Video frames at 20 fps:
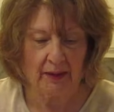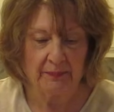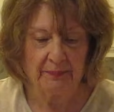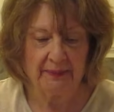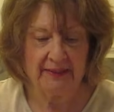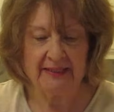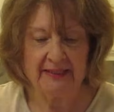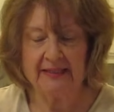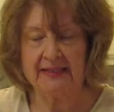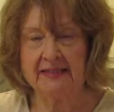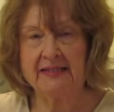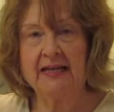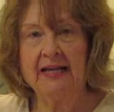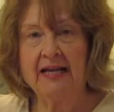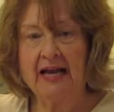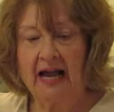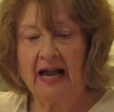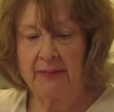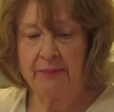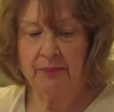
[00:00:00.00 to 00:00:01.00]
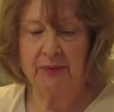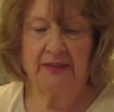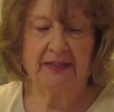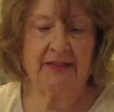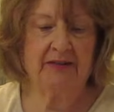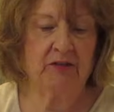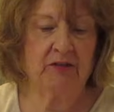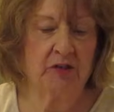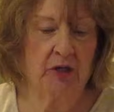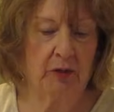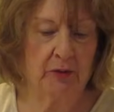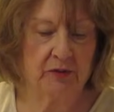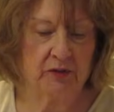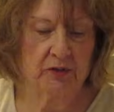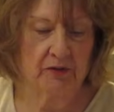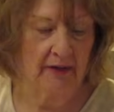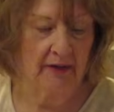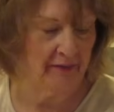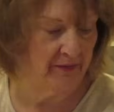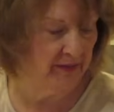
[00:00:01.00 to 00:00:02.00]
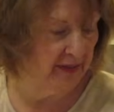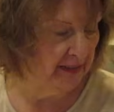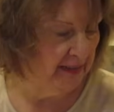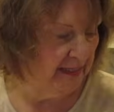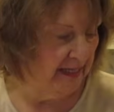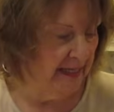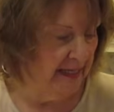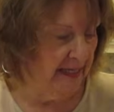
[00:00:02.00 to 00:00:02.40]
piece, I put it in the toaster oven,